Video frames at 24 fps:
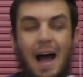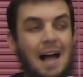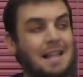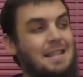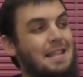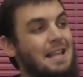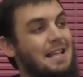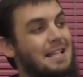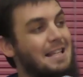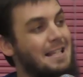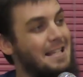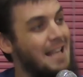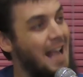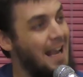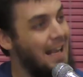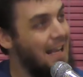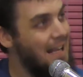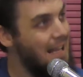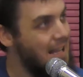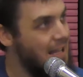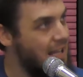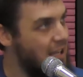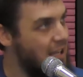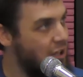And the
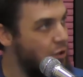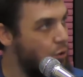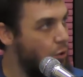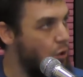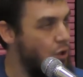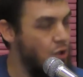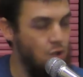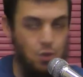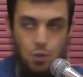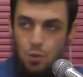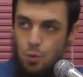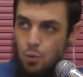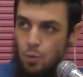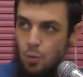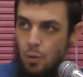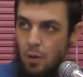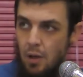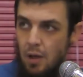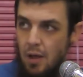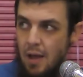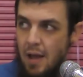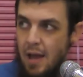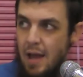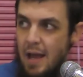second thing you can do
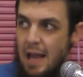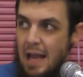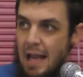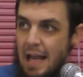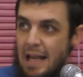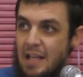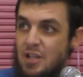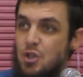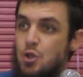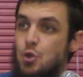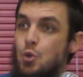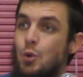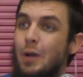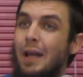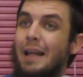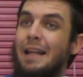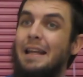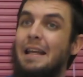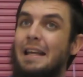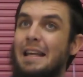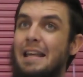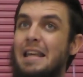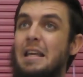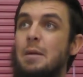is you
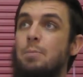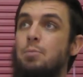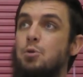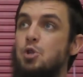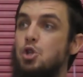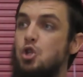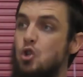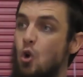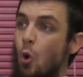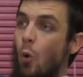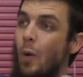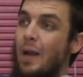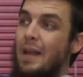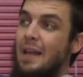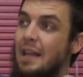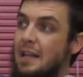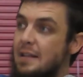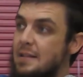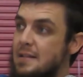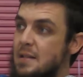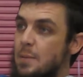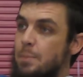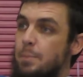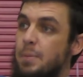can keep showing
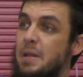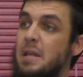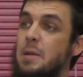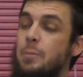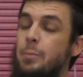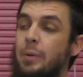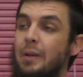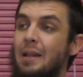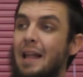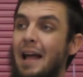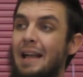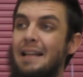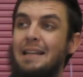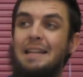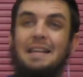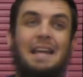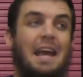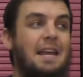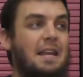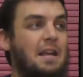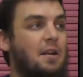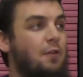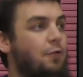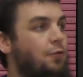it to people and
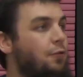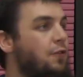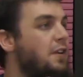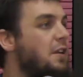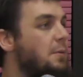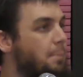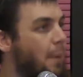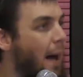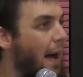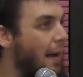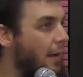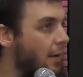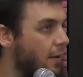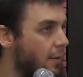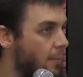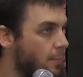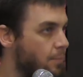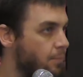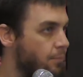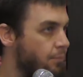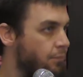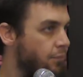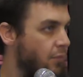getting feedback.